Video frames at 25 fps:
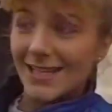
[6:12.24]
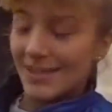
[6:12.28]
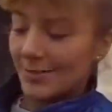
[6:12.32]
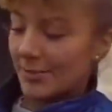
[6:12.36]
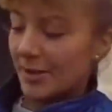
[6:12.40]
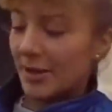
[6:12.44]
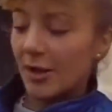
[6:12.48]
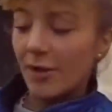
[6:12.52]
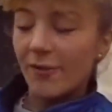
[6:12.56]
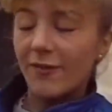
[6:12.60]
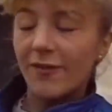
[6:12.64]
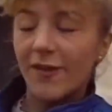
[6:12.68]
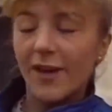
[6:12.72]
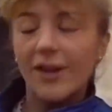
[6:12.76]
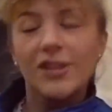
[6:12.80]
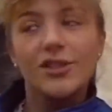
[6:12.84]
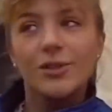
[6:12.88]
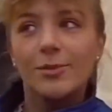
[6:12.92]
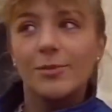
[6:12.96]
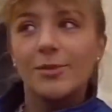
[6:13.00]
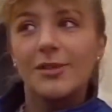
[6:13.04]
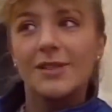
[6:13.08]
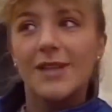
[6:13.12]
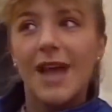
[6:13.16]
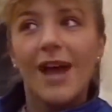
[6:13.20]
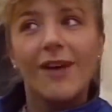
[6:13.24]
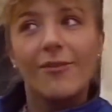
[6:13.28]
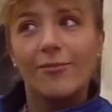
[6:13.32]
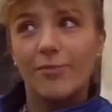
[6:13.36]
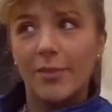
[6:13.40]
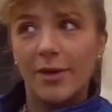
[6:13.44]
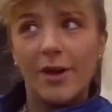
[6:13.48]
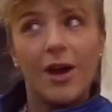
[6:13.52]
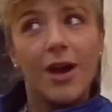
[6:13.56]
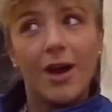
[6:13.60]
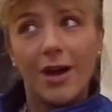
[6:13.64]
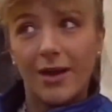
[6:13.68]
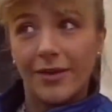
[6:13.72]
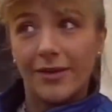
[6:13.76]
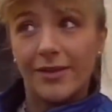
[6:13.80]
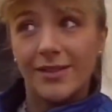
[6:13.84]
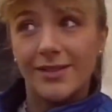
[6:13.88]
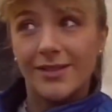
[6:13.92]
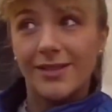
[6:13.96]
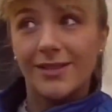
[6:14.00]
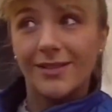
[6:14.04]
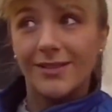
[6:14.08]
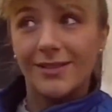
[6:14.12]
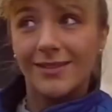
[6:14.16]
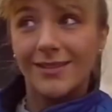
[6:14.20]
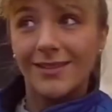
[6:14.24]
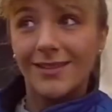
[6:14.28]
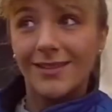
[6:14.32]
It's become fashionable to have bananas.